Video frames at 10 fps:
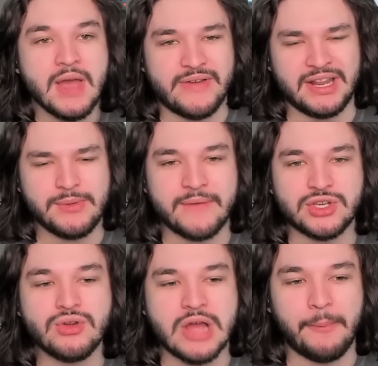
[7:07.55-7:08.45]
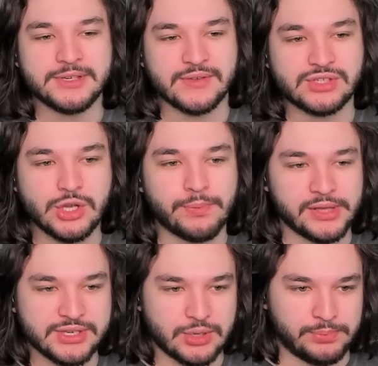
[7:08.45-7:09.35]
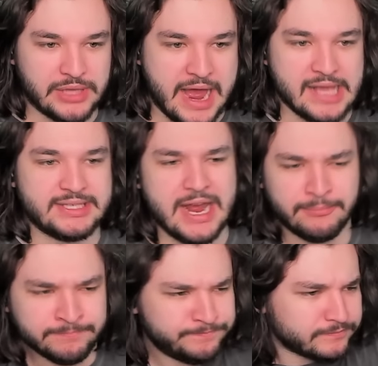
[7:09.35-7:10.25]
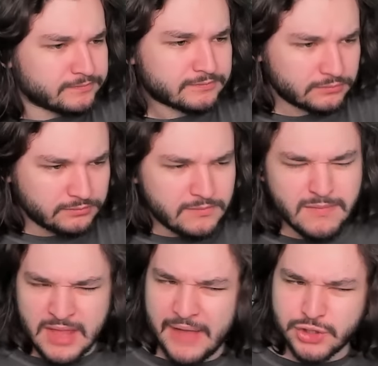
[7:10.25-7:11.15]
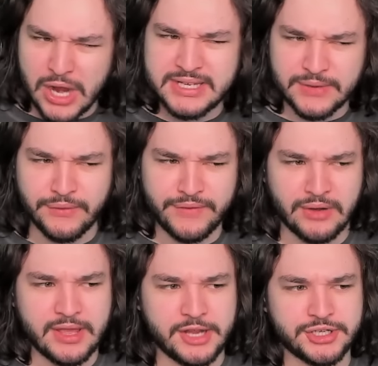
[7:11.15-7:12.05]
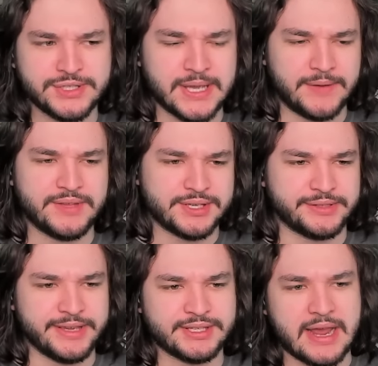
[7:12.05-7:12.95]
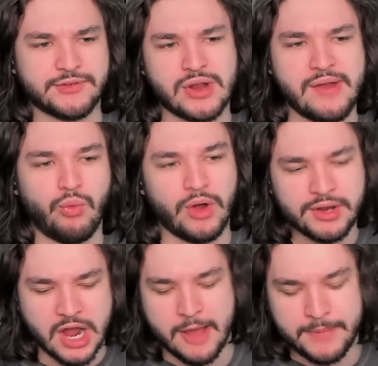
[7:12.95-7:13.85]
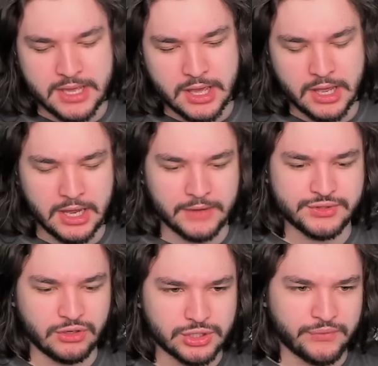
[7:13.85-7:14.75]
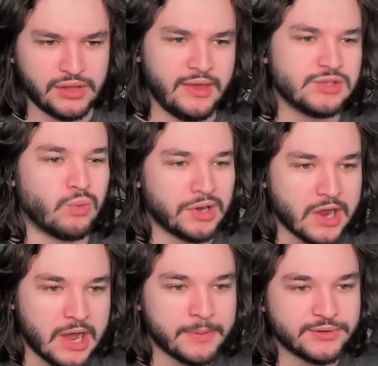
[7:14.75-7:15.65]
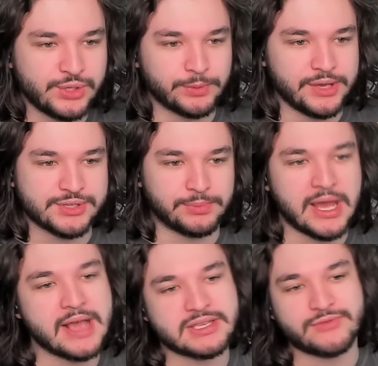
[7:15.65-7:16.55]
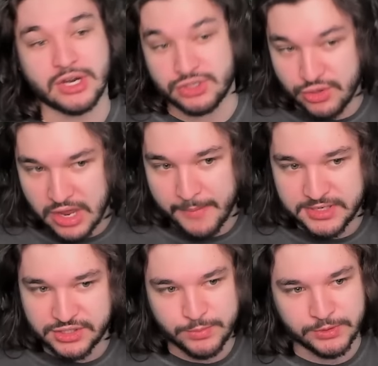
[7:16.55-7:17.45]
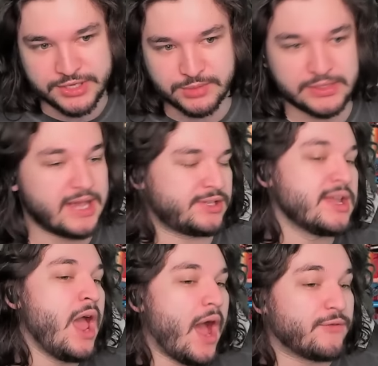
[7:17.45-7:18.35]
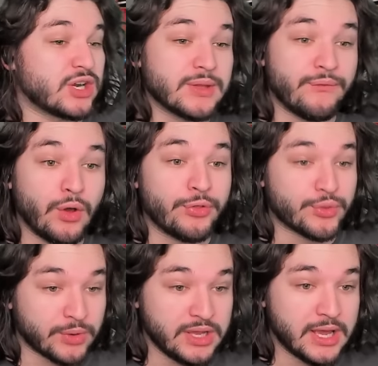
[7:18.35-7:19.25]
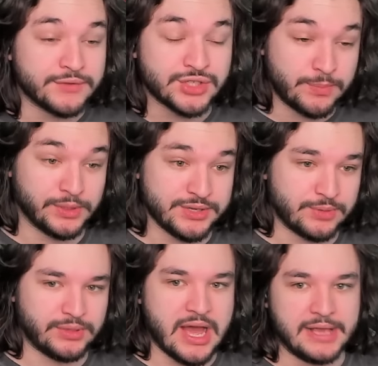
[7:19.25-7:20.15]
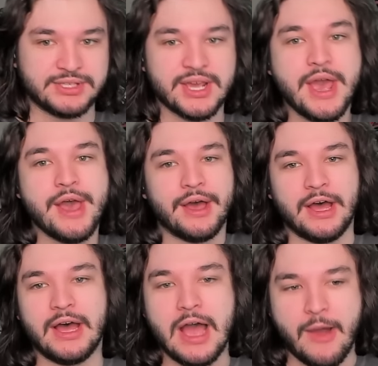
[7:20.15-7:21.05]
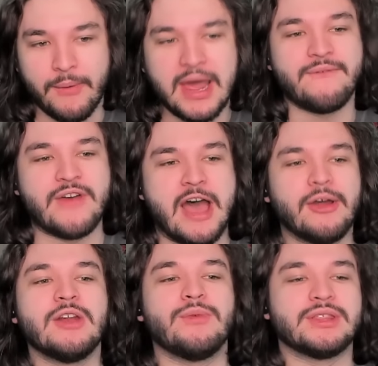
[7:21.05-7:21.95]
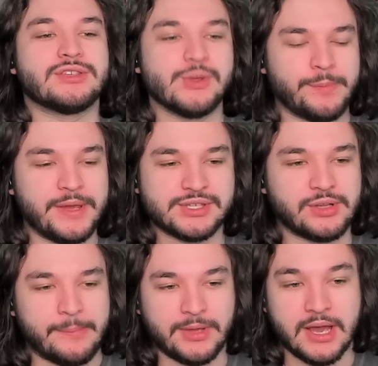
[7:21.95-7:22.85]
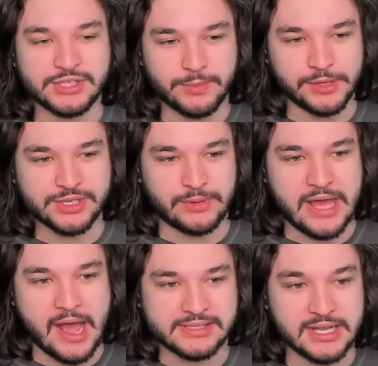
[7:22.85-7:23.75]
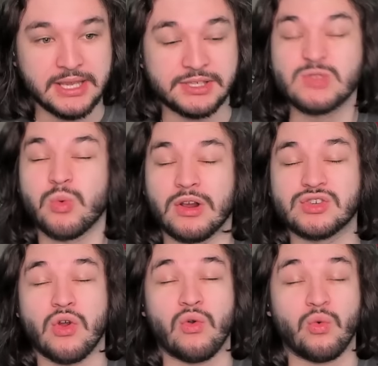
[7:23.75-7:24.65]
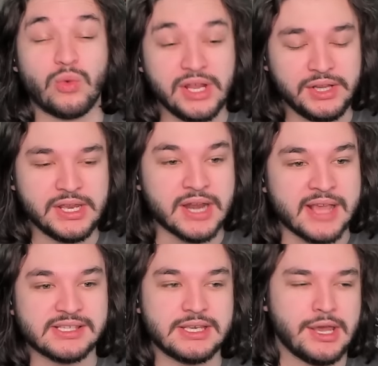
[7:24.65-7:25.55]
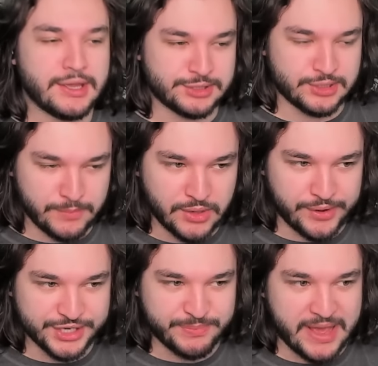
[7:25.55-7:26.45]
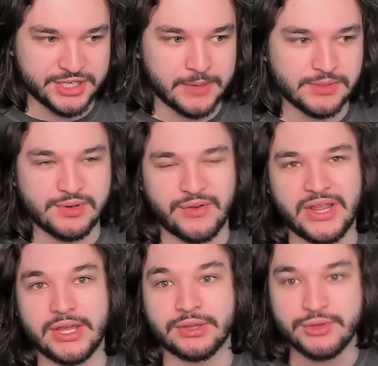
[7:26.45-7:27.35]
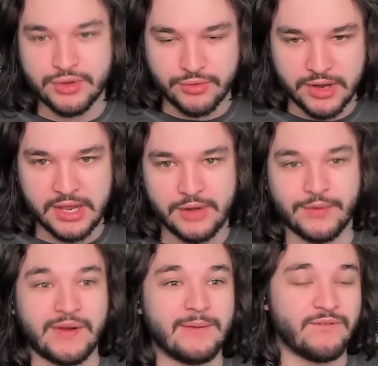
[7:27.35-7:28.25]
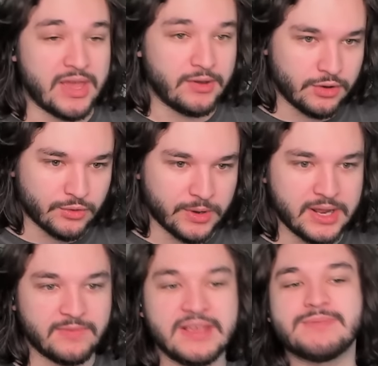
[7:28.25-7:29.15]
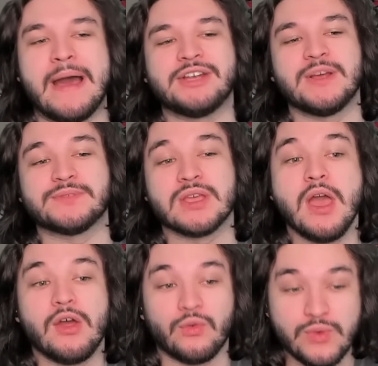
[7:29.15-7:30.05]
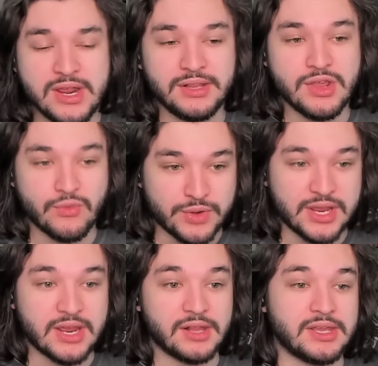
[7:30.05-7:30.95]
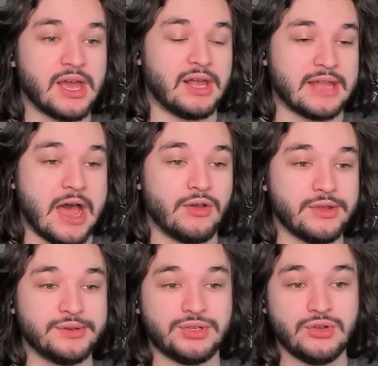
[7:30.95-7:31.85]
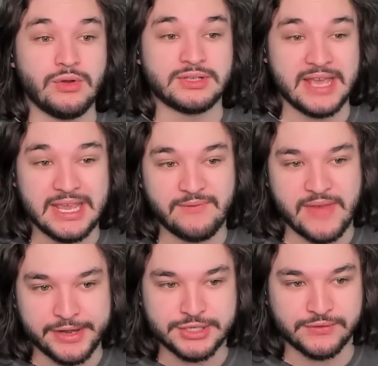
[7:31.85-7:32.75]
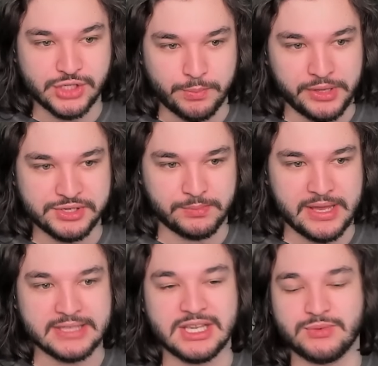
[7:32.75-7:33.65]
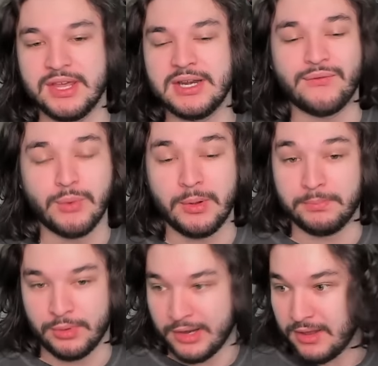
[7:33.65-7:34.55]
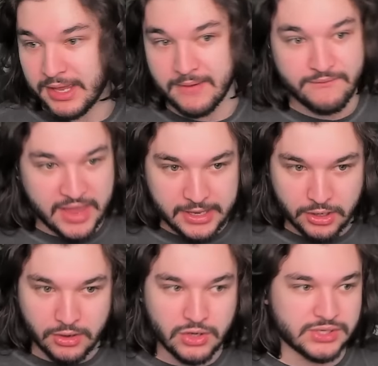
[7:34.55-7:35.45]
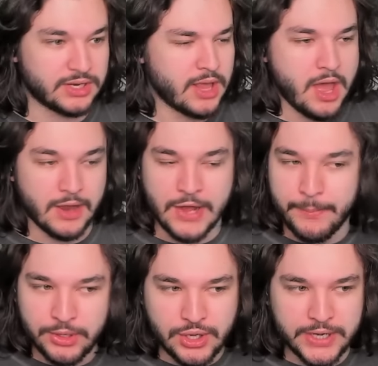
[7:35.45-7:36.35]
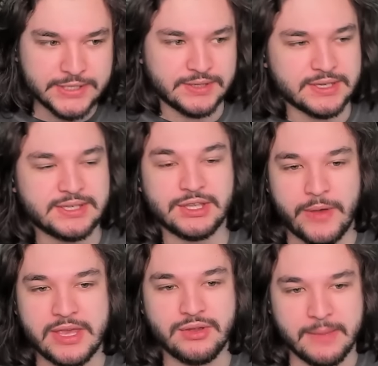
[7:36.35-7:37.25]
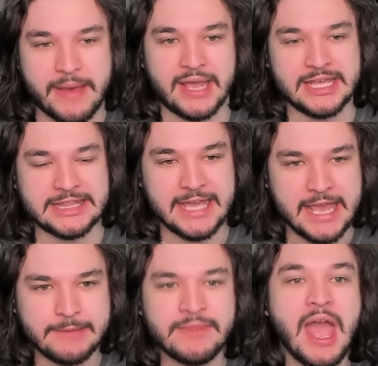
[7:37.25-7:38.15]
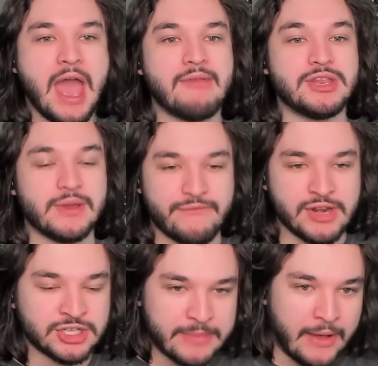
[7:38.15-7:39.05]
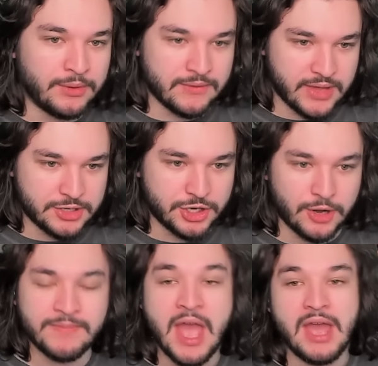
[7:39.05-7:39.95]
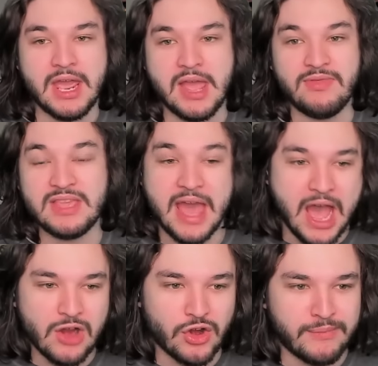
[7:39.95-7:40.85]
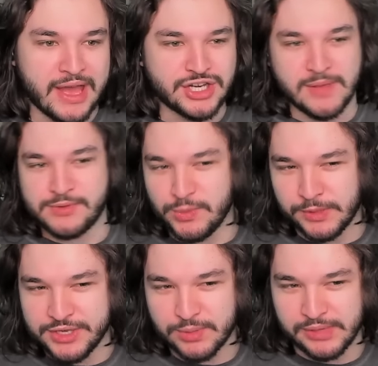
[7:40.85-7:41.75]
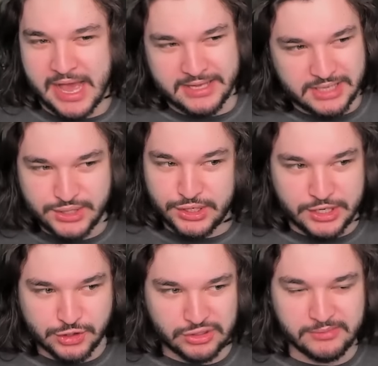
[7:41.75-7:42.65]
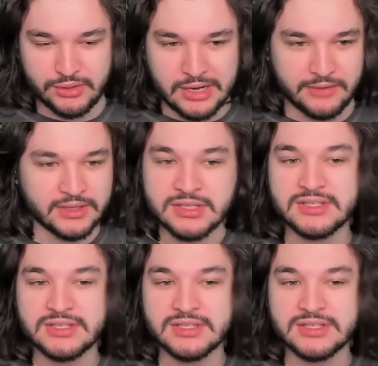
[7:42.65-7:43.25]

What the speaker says: Finally, we have 2 copies of Super Laser Blast. Now, I've tried different variations of this list. I've tried 1 copy of Search Your Feelings, 1 copy of Super Laser Blast. I've tried 2 copies of Super Laser Blast. I've tried the full 3 of Super Laser Blast. What I found with Super Laser Blast is this works really nicely against the mid-range matchups. So when you're fighting like Luke Green, or you're fighting Vader Green, these matchups really, really allow you to take advantage of Super Laser Blast, because when they deploy like Vaders and a couple of units, this is the way you get back in the game, and then you can finish them out with Avenger. In the aggro matchup, Super Laser Blast isn't extremely relevant.